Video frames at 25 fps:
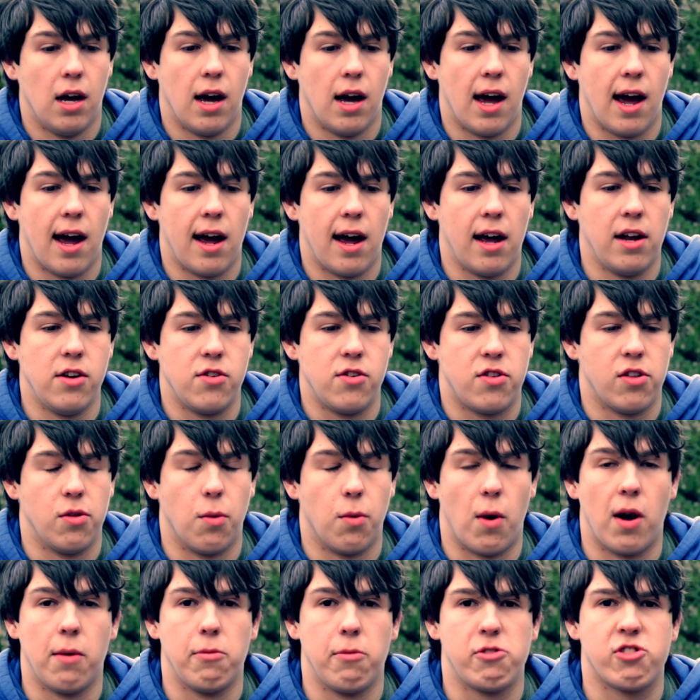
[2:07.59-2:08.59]
and
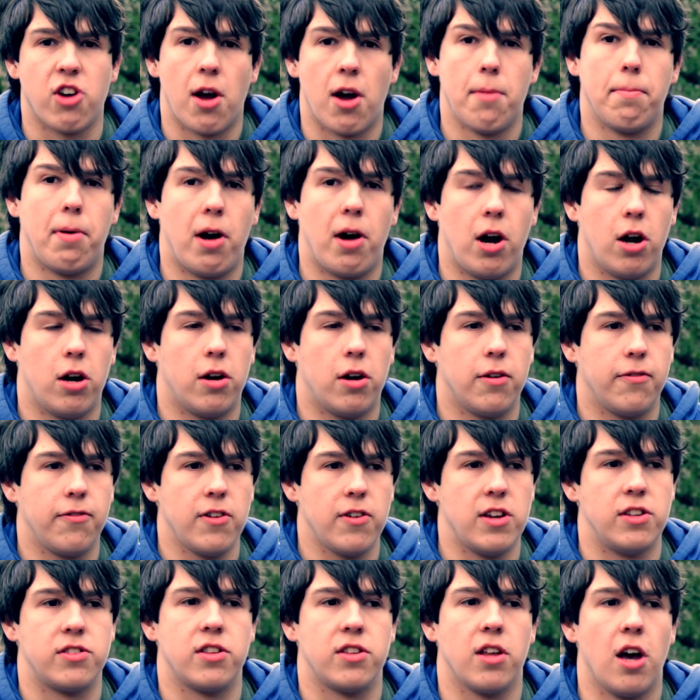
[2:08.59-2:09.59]
the one which I'm part
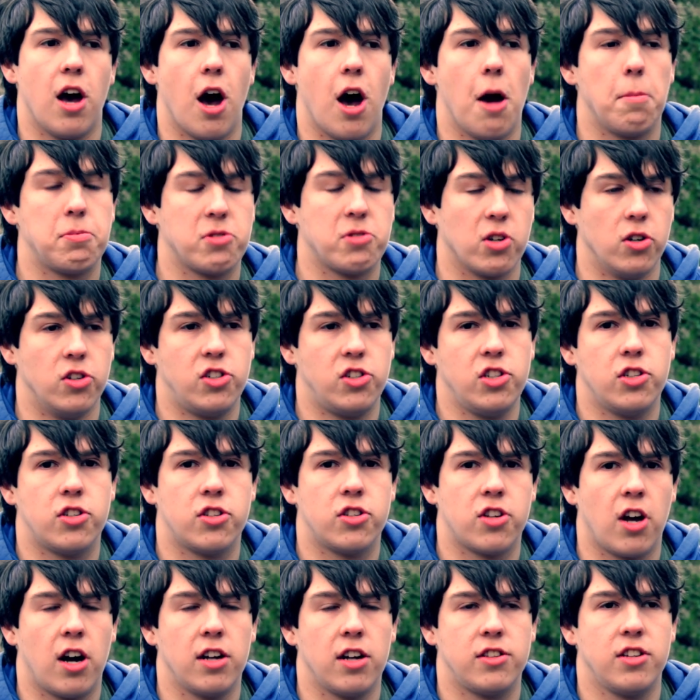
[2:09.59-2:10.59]
of is the Herpetology
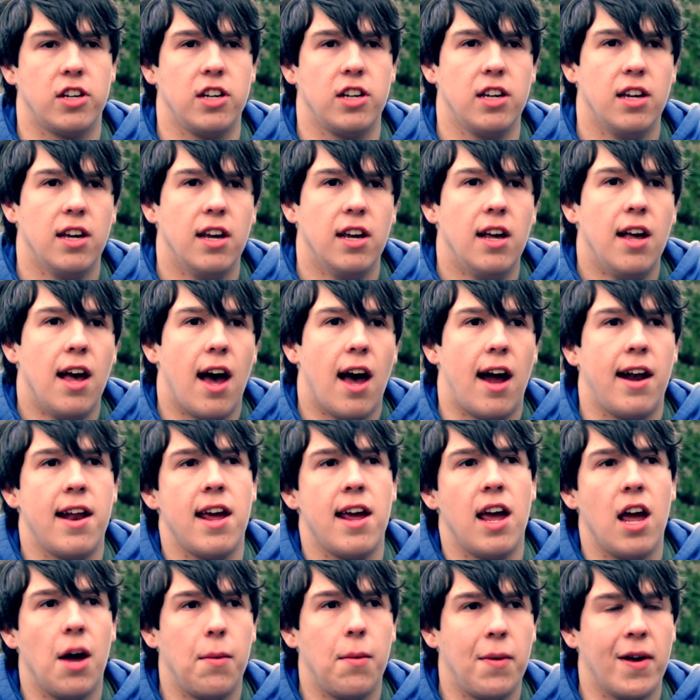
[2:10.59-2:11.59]
Society, and
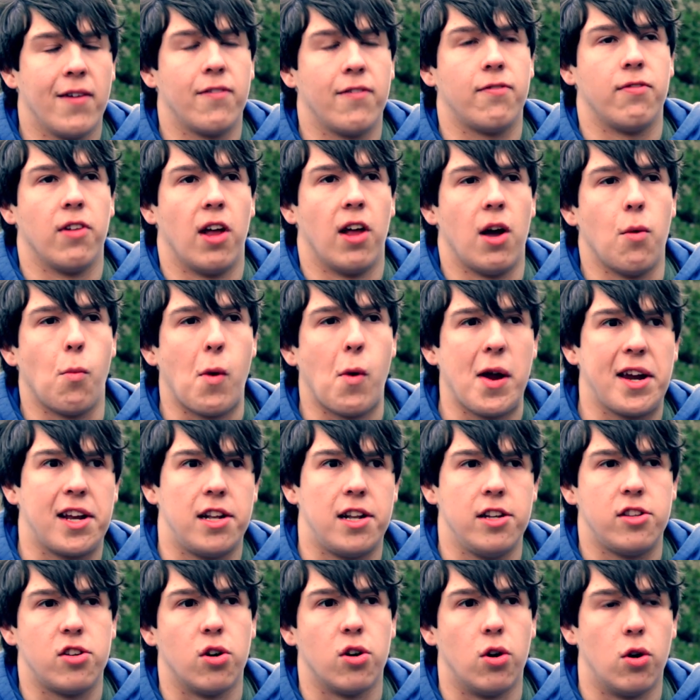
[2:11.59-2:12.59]
here we have like
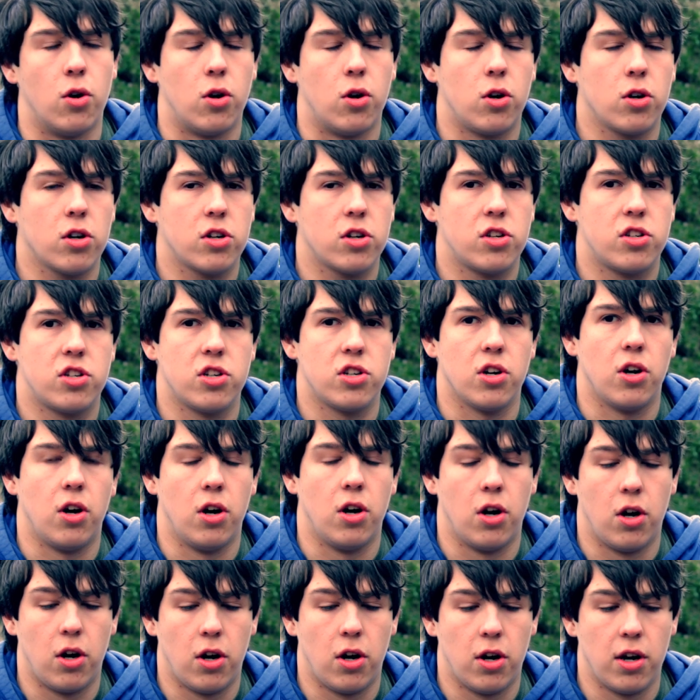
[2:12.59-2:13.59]
weekly talks
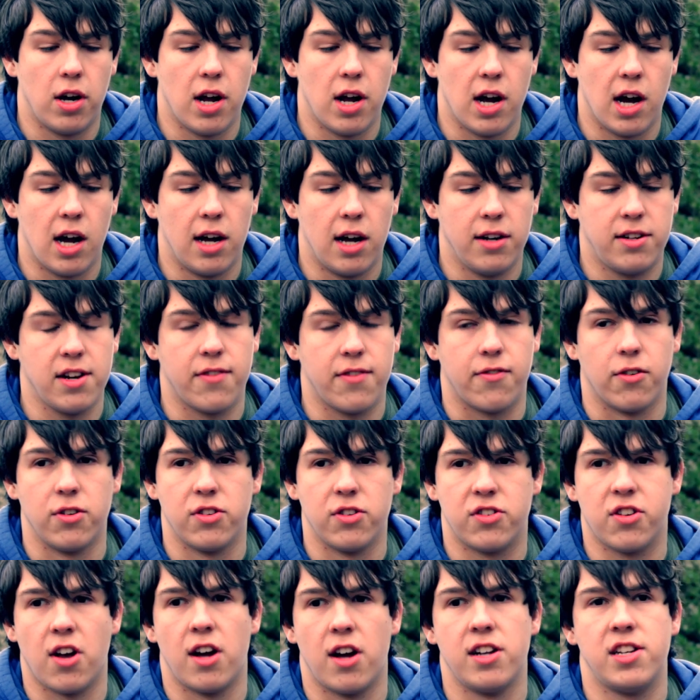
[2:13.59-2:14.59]
on
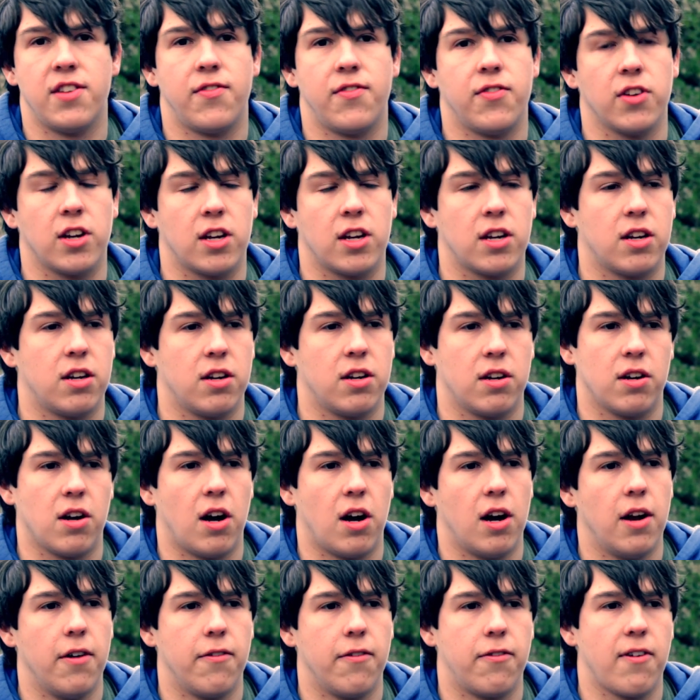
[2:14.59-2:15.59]
different scientific
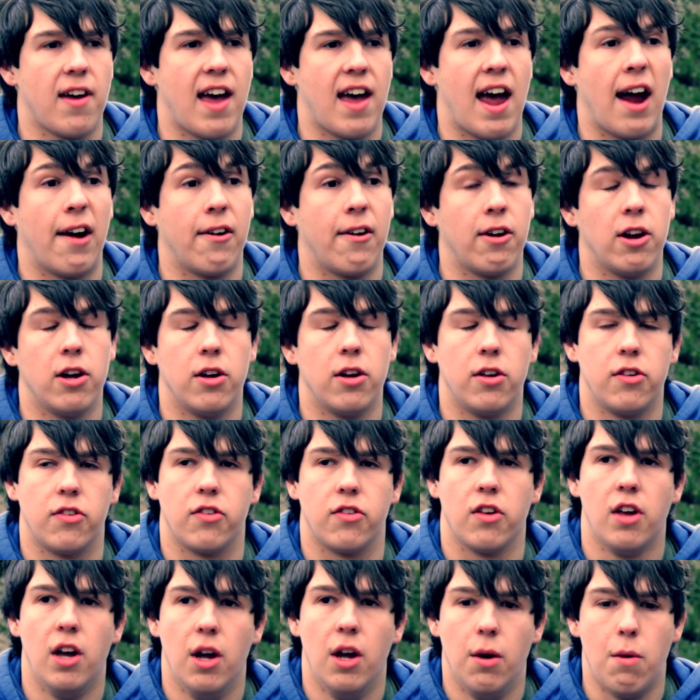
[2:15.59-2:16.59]
kind of
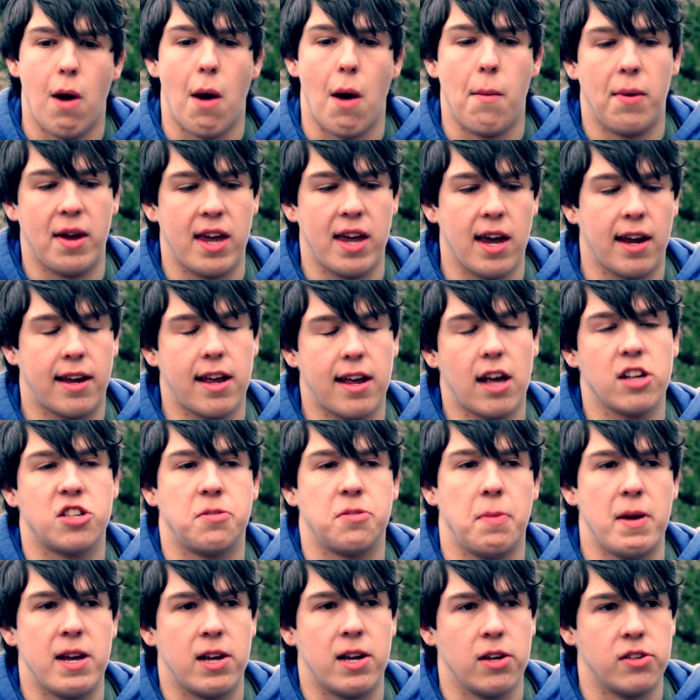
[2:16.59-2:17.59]
areas where we get
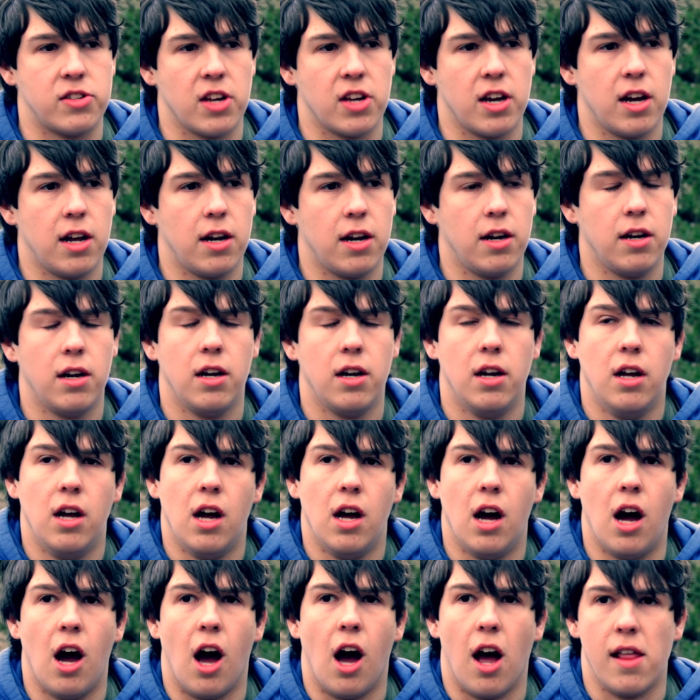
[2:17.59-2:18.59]
guest speakers in,
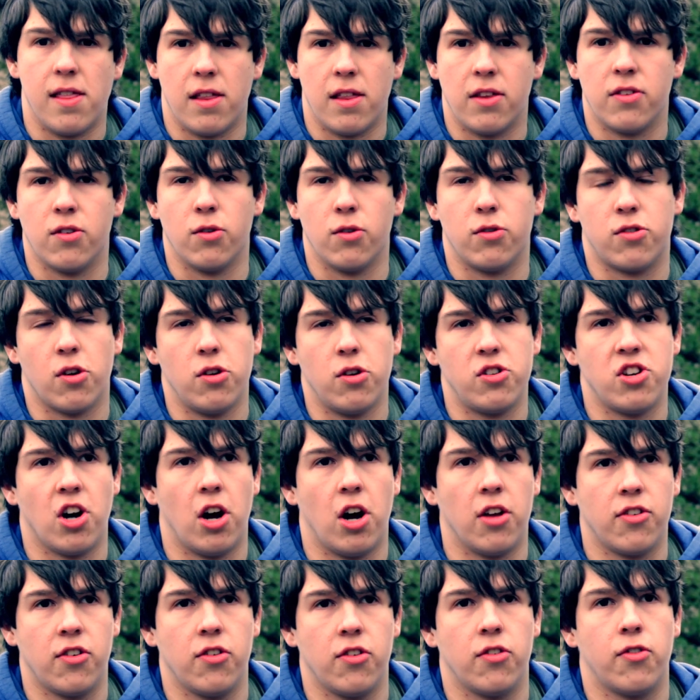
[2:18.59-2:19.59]
and there's also
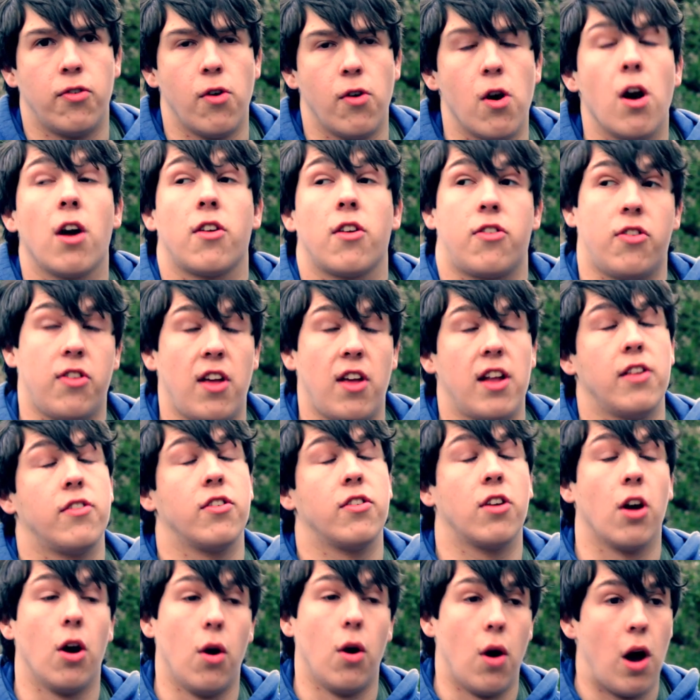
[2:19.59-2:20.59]
chances for us then
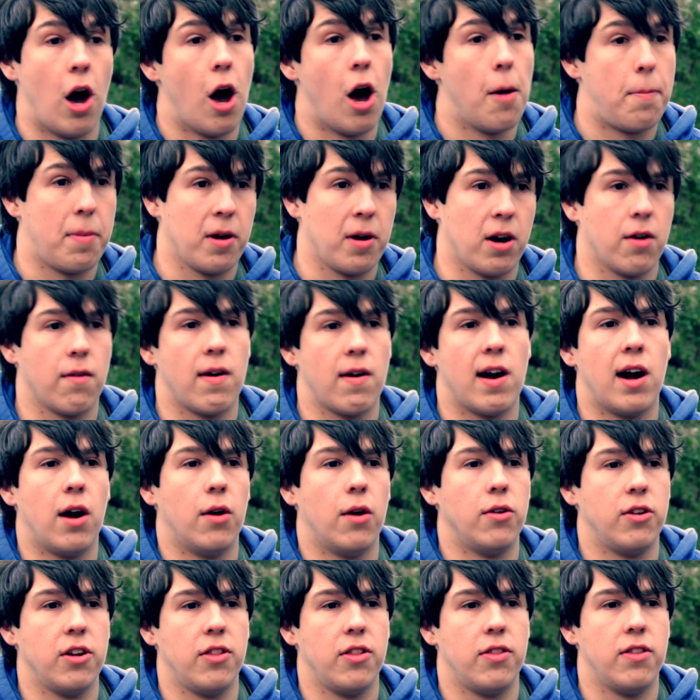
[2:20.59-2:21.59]
to go herping
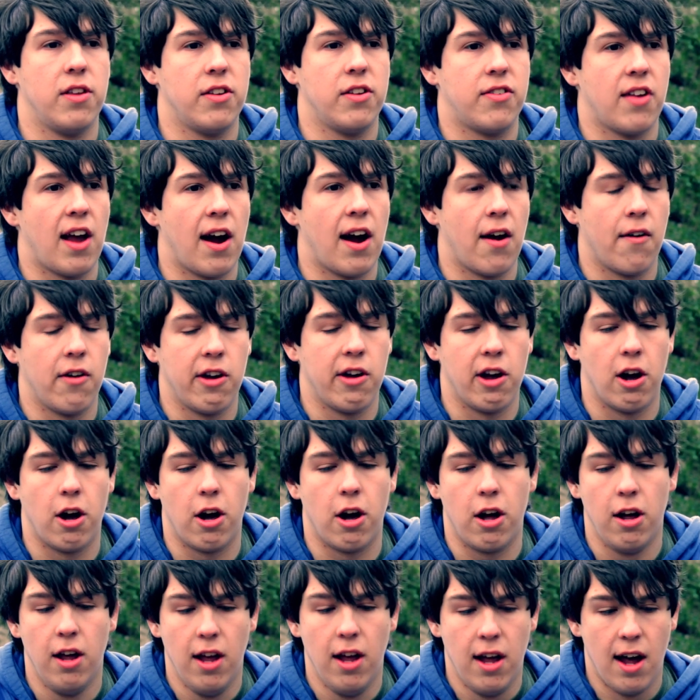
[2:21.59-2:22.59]
around in this
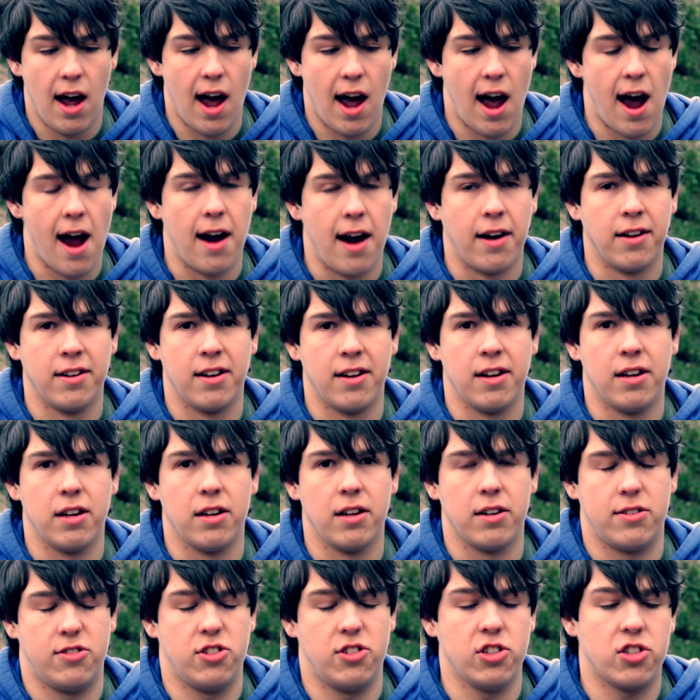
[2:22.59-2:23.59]
area and
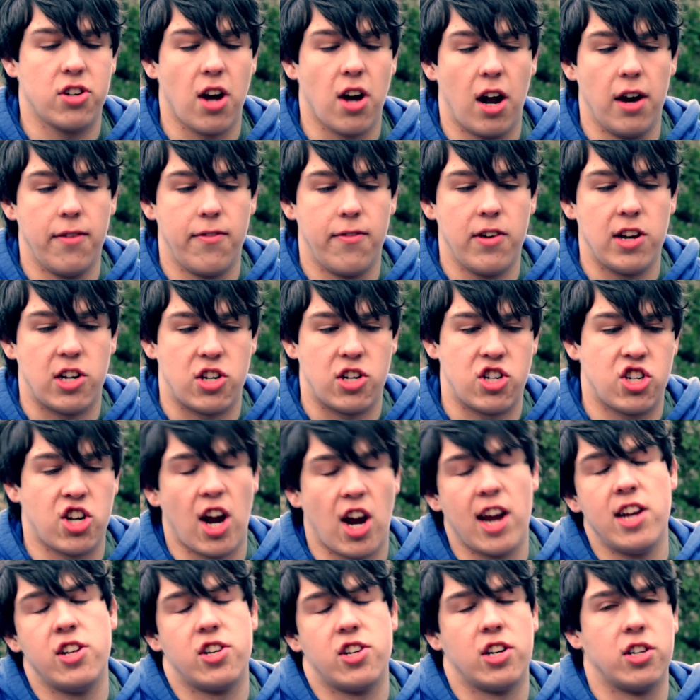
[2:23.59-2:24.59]
just kind of
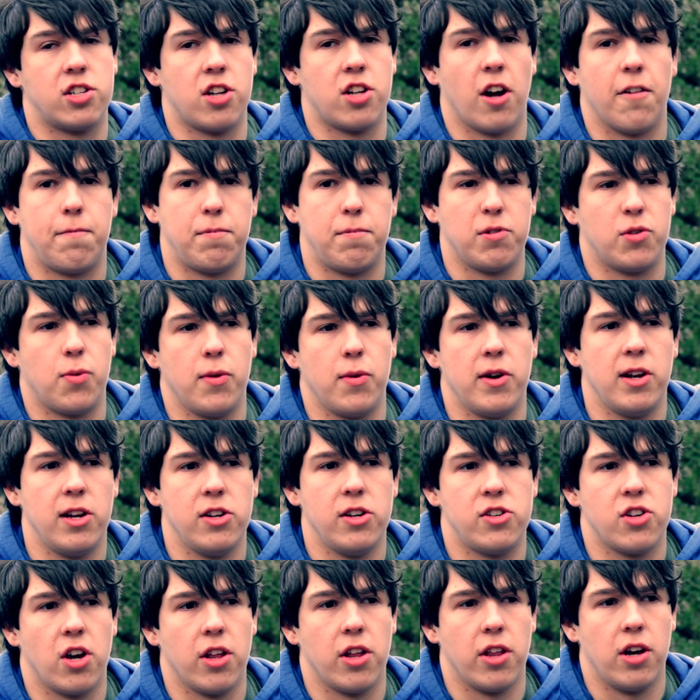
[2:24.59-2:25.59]
exchanging stuff between
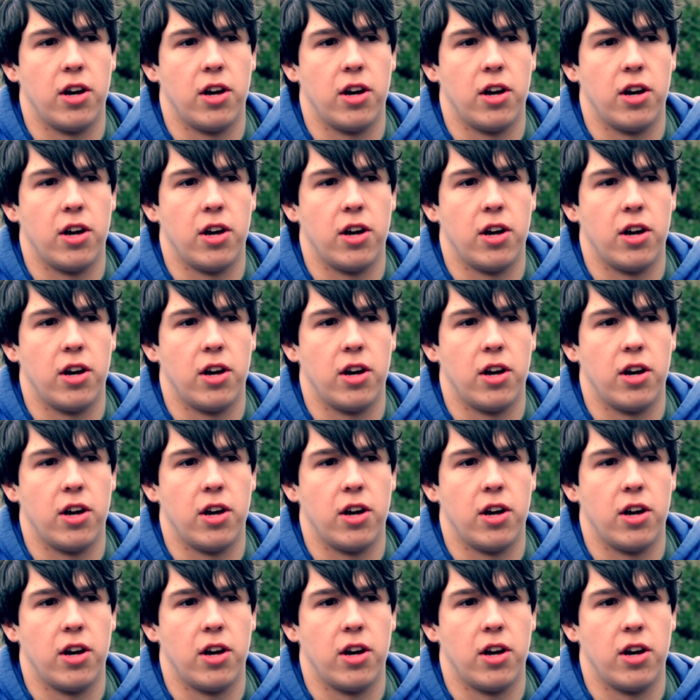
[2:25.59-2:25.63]
each